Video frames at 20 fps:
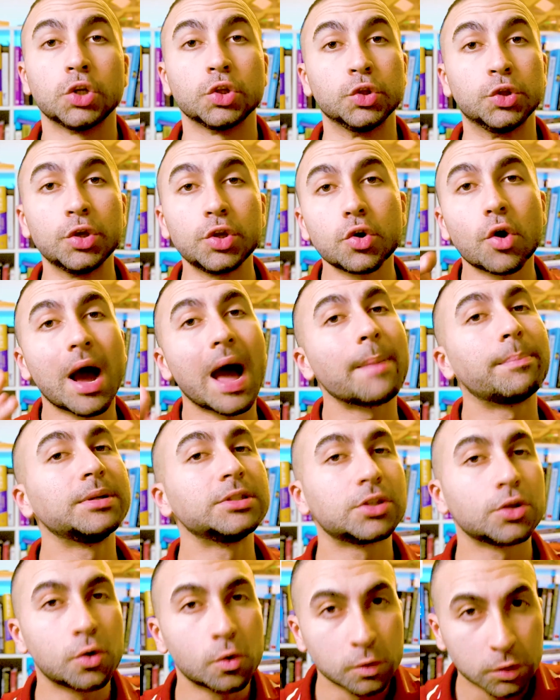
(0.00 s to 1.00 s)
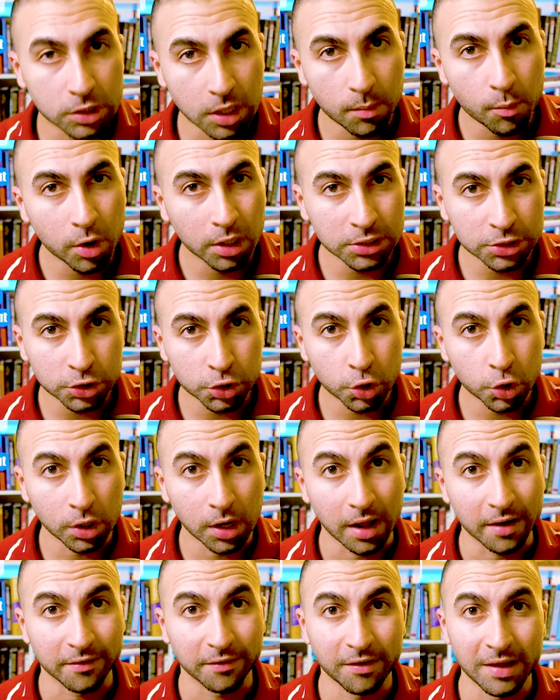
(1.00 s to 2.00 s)
Do you happen to know someone in your
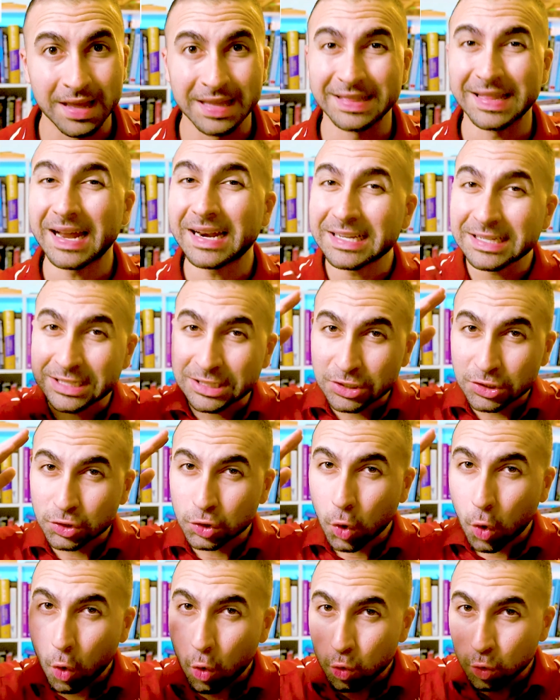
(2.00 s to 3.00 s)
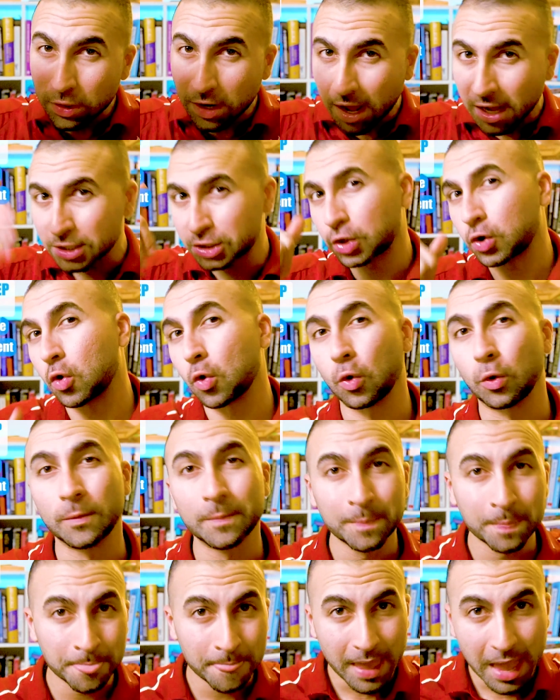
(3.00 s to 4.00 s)
life that is so logical
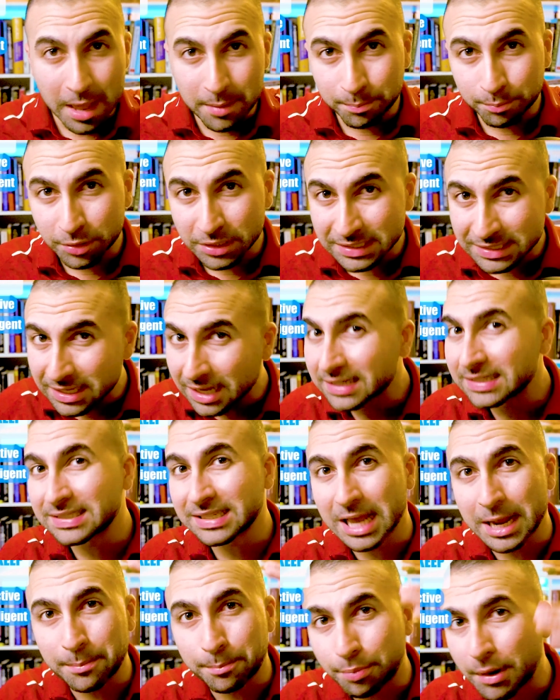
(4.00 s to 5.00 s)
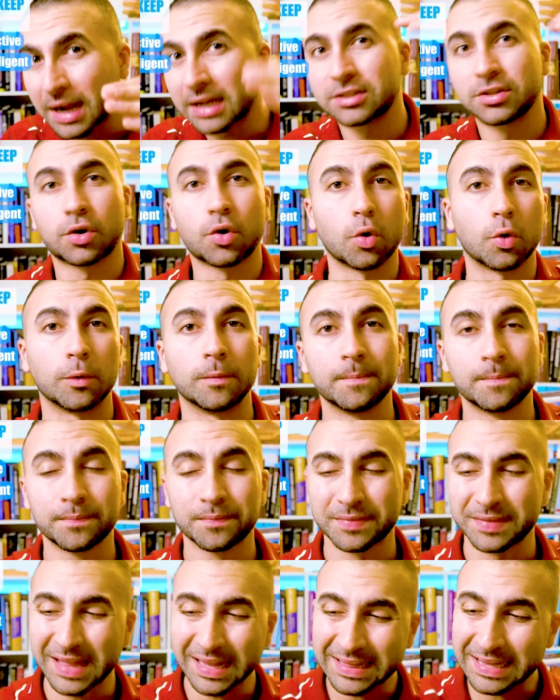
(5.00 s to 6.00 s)
and precise and practical
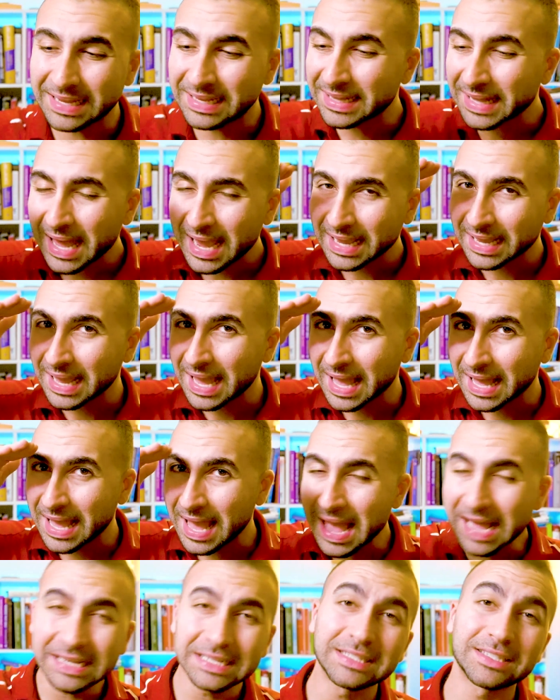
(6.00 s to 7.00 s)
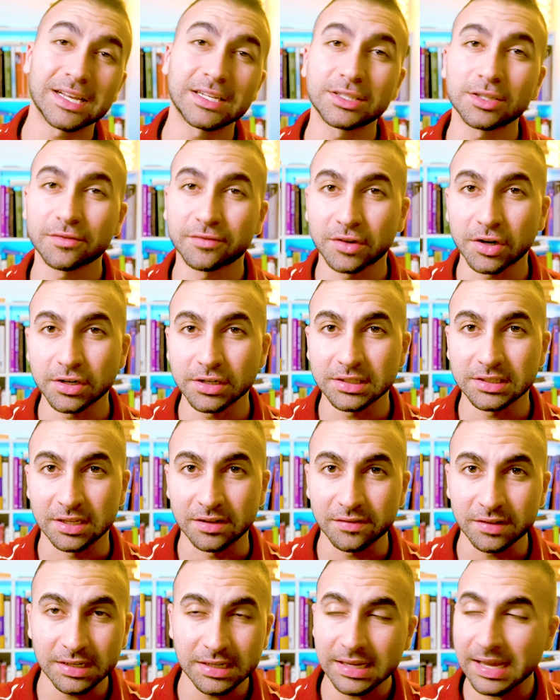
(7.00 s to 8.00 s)
that they lack any sense of
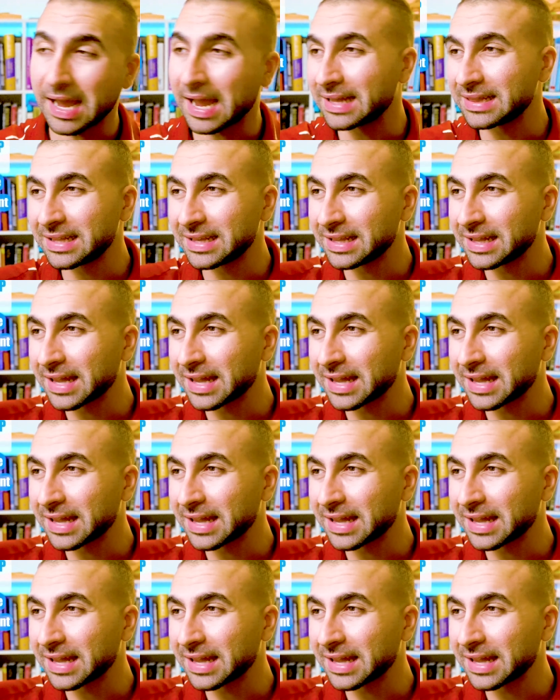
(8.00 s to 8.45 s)
creativity and they